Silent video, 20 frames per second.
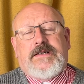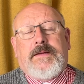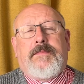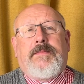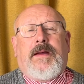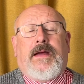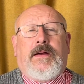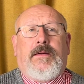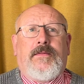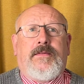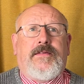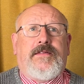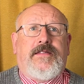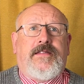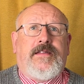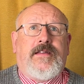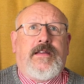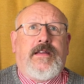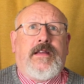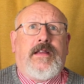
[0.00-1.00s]
about
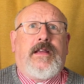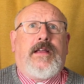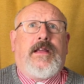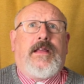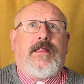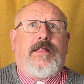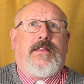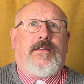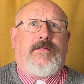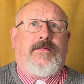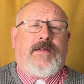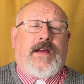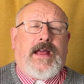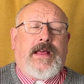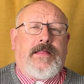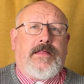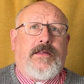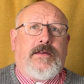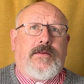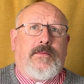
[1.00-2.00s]
the
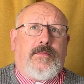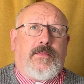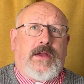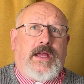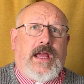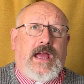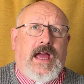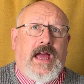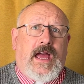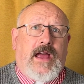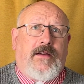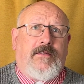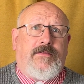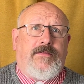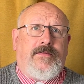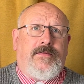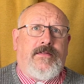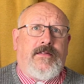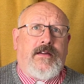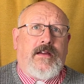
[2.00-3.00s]
fact that we
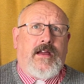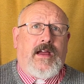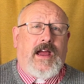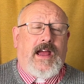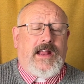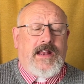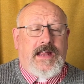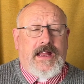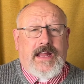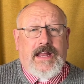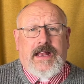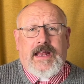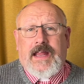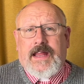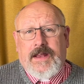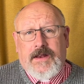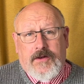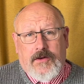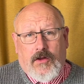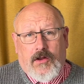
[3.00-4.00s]
have an
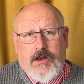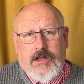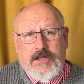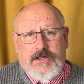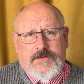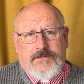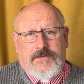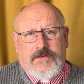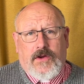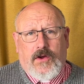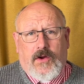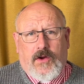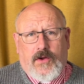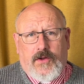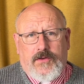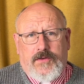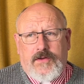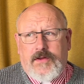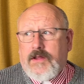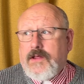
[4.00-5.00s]
innate knowledge of
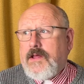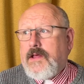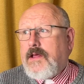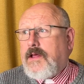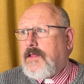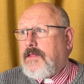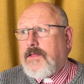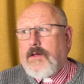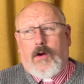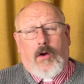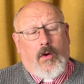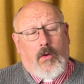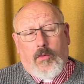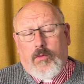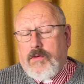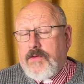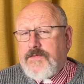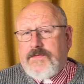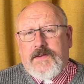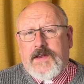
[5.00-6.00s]
God. The
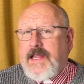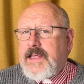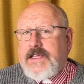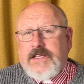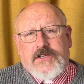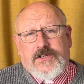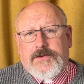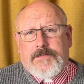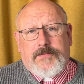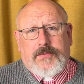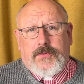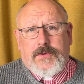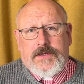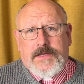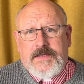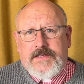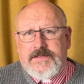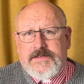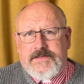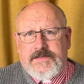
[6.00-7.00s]
whole of nature
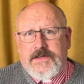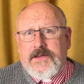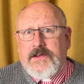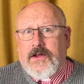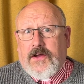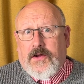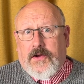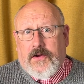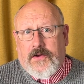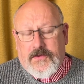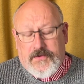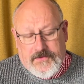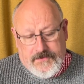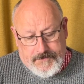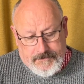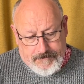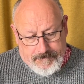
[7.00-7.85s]
points to God.